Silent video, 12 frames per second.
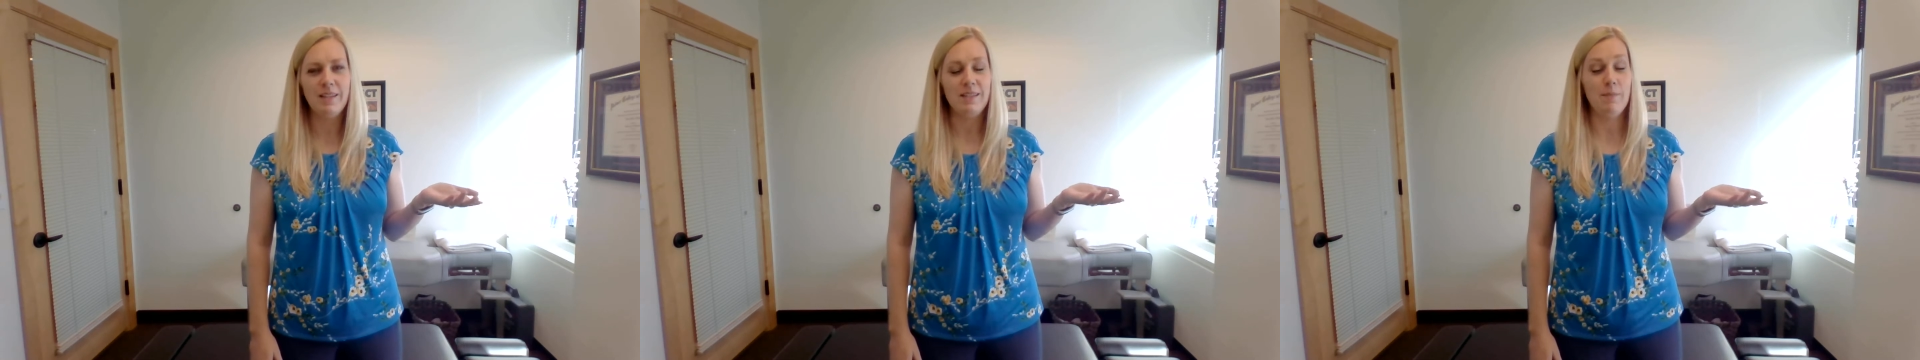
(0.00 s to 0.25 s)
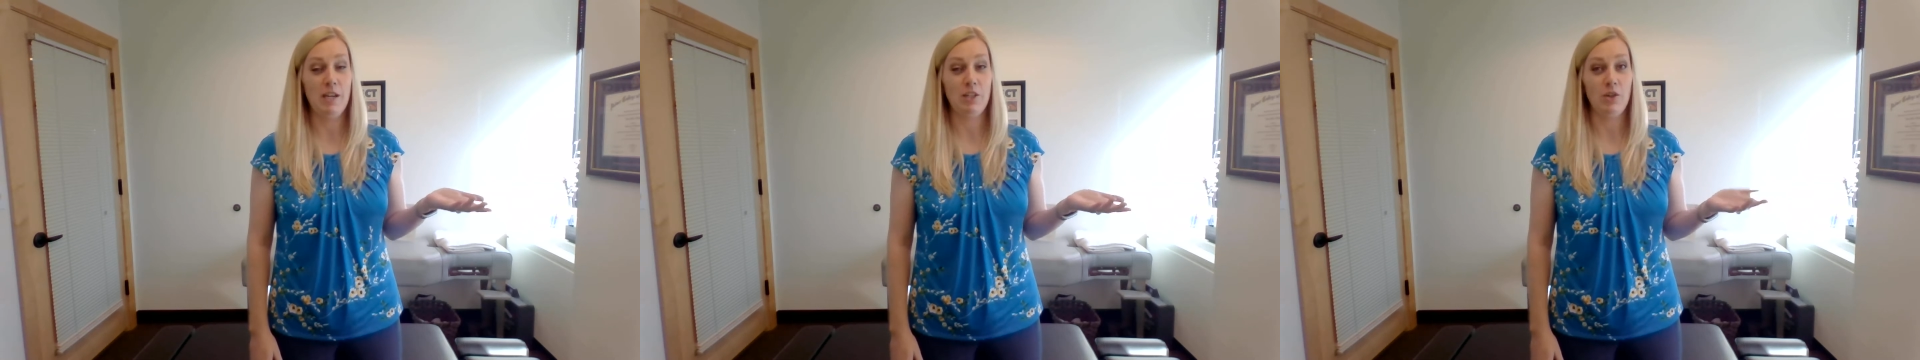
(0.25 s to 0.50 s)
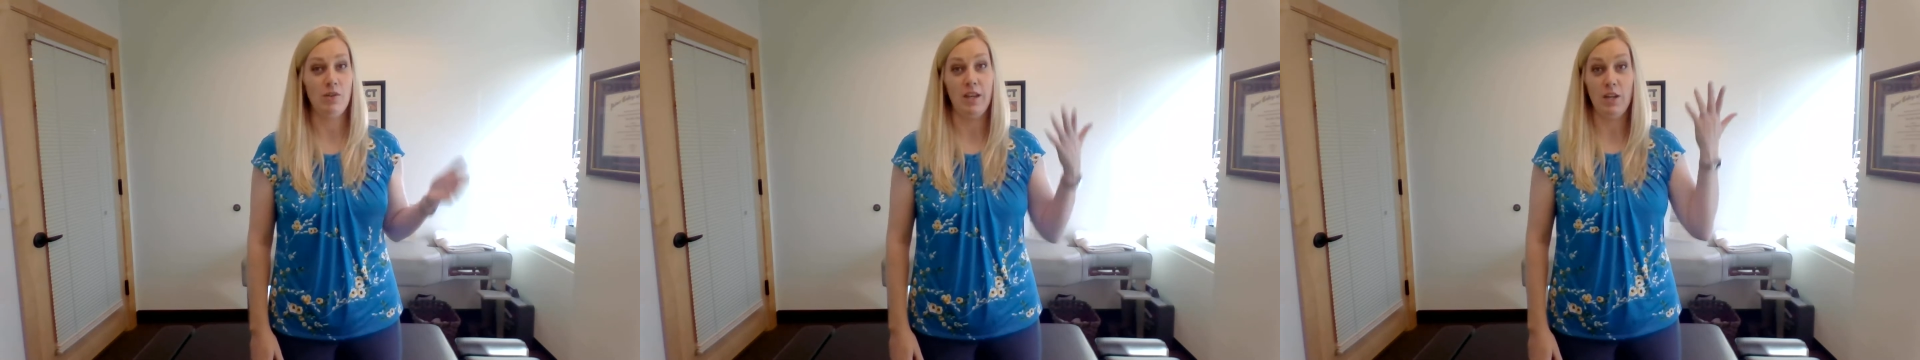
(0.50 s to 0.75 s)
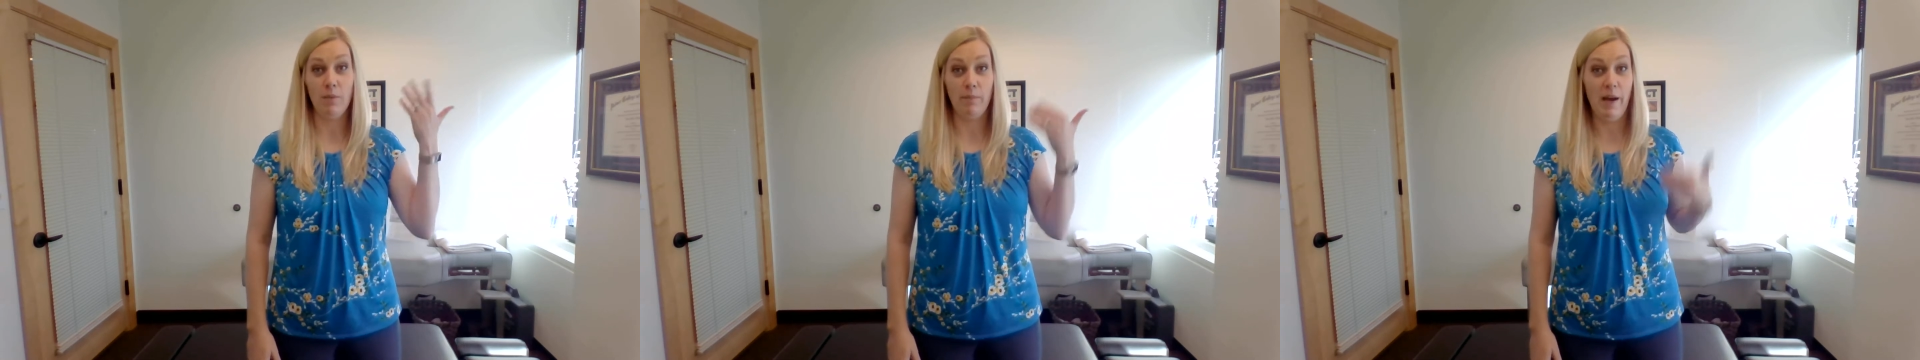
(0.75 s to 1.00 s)
to make sure that
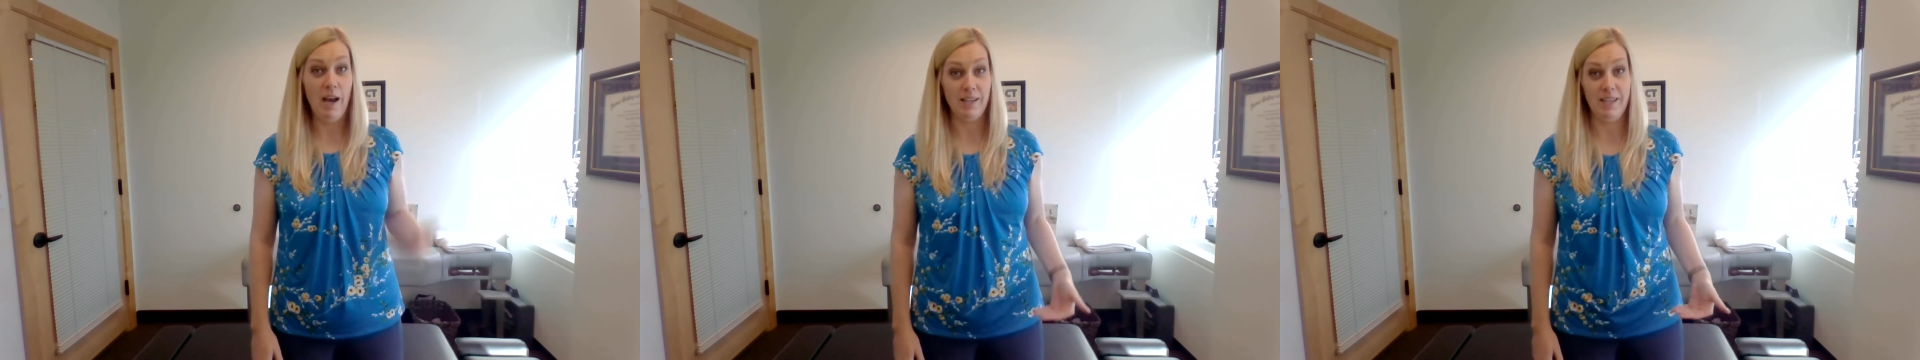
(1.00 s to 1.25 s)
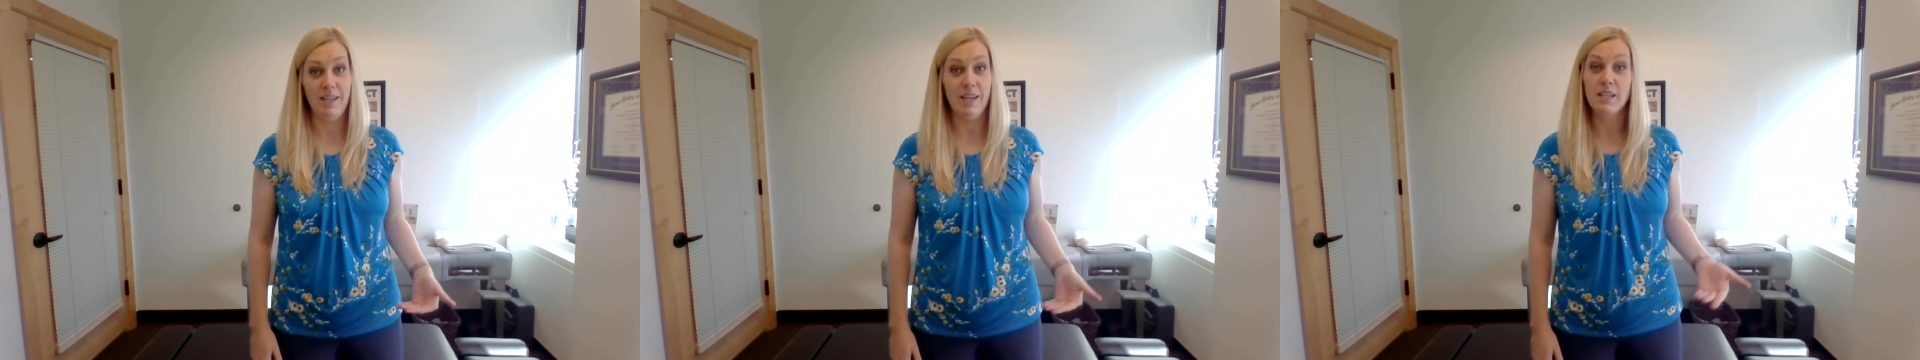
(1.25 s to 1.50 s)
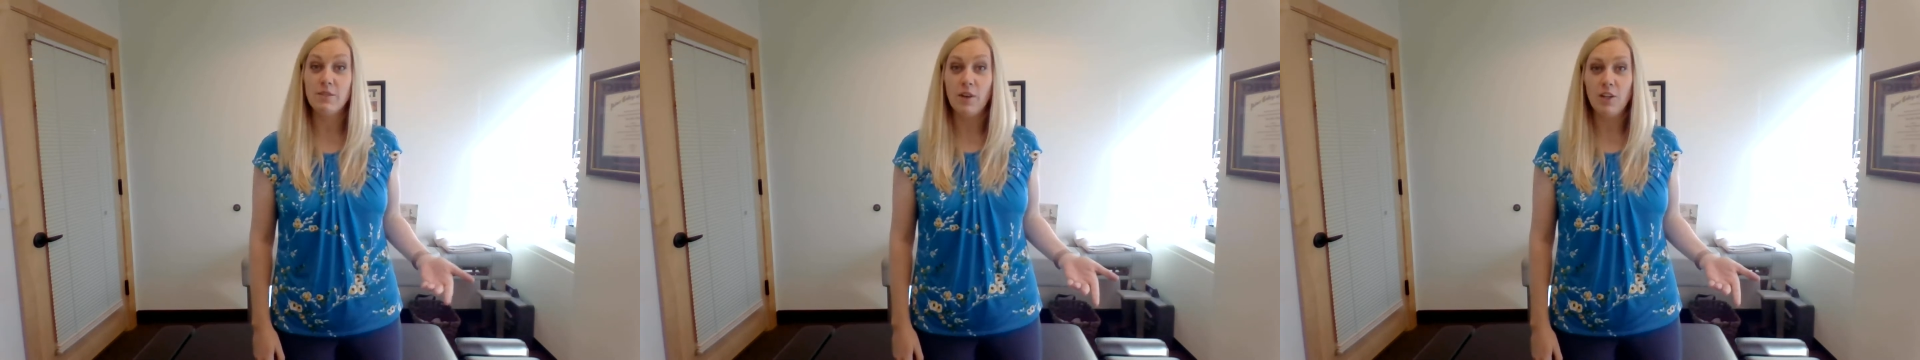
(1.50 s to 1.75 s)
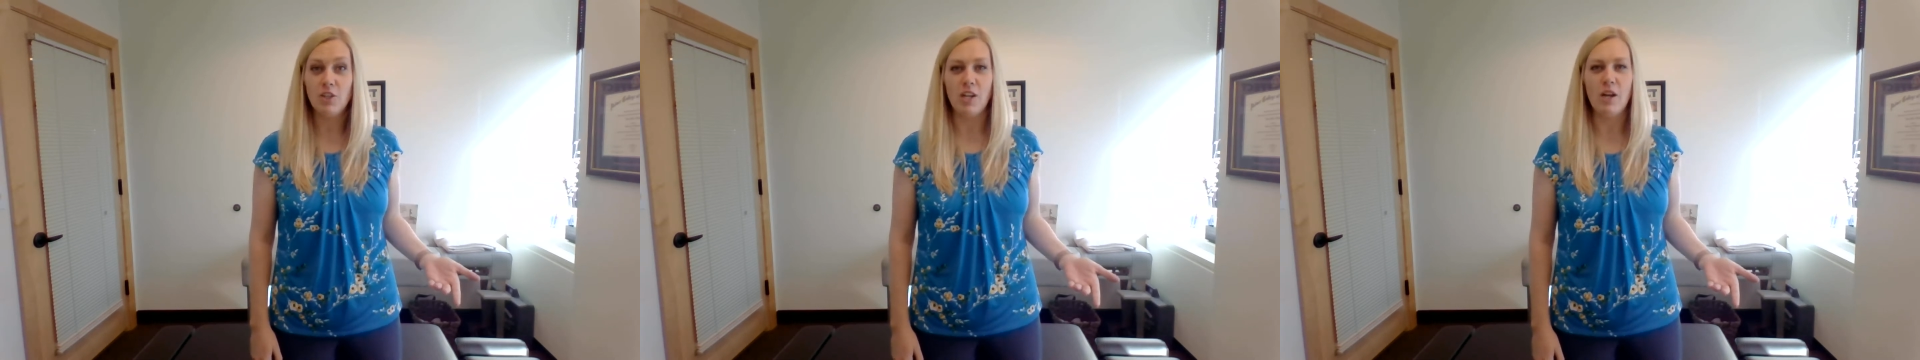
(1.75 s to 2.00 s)
your body is
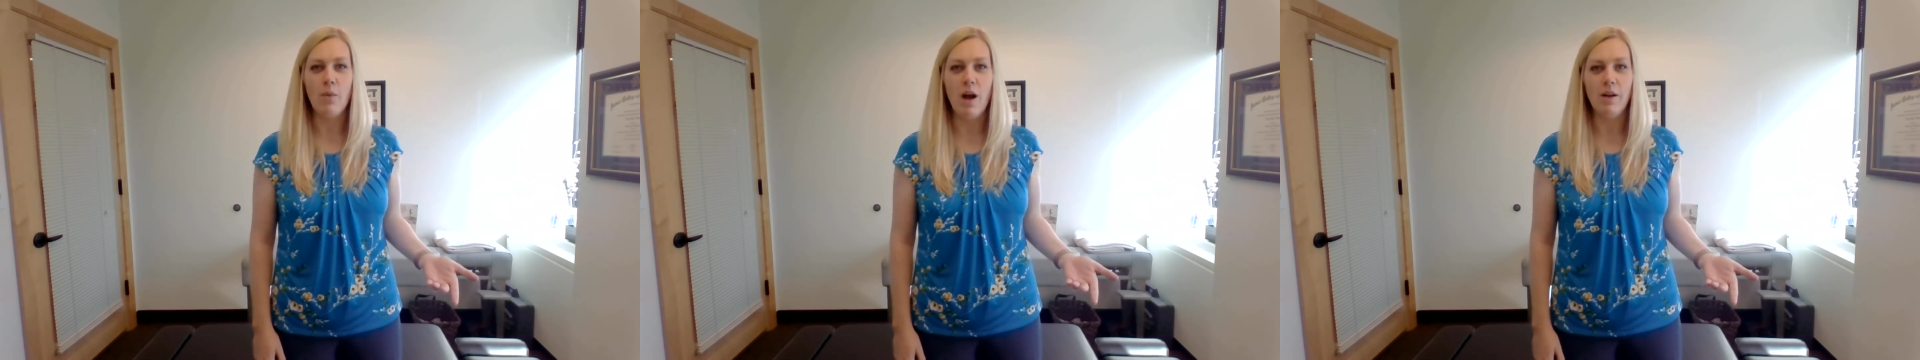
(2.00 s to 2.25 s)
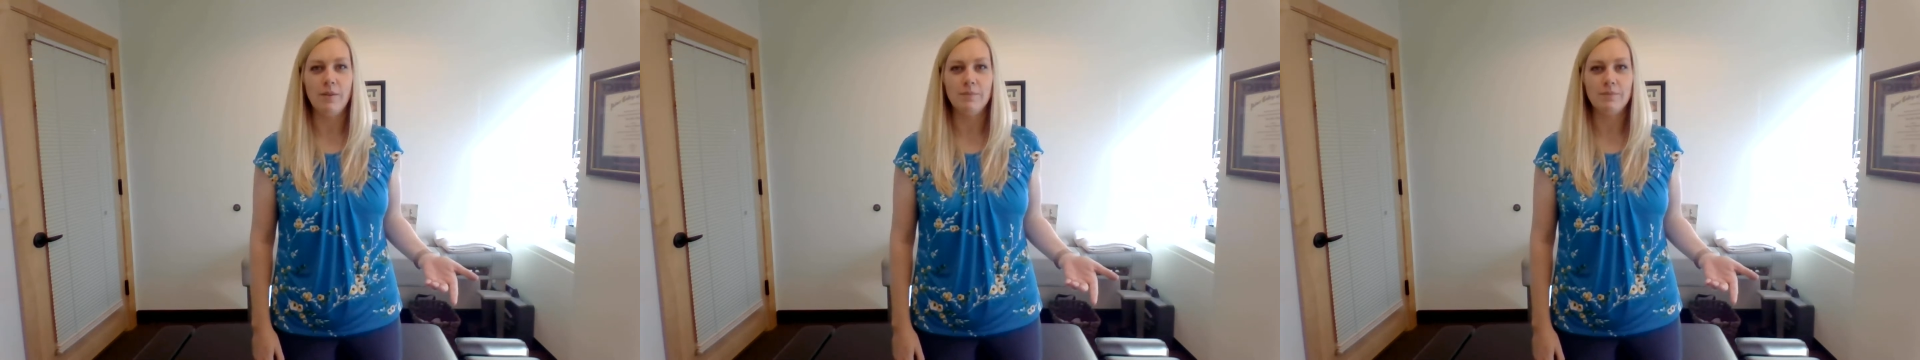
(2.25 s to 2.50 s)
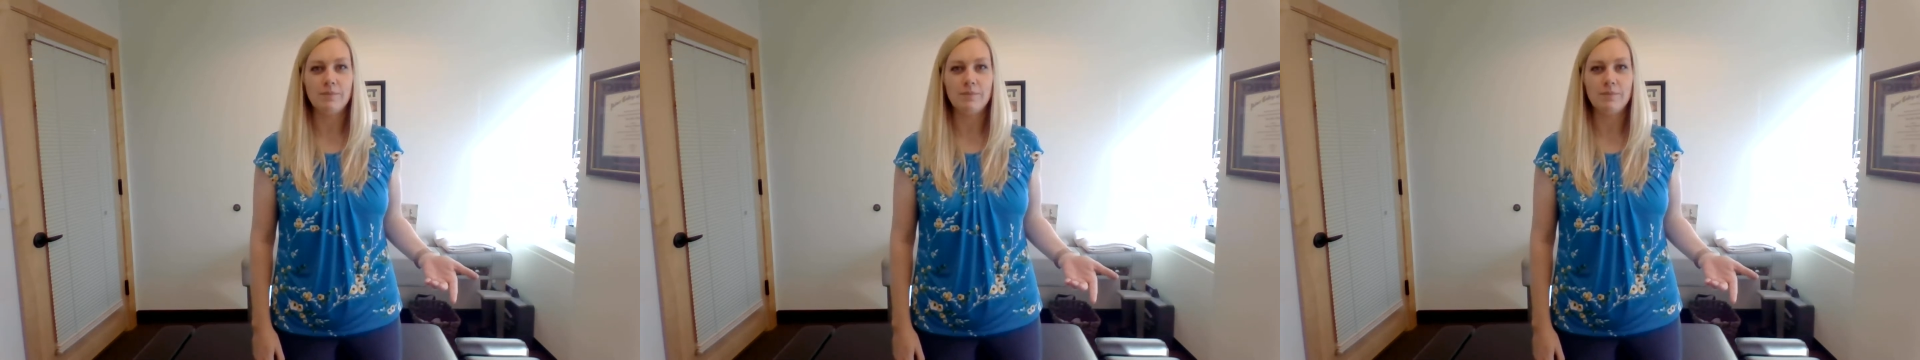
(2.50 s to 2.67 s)
functioning well?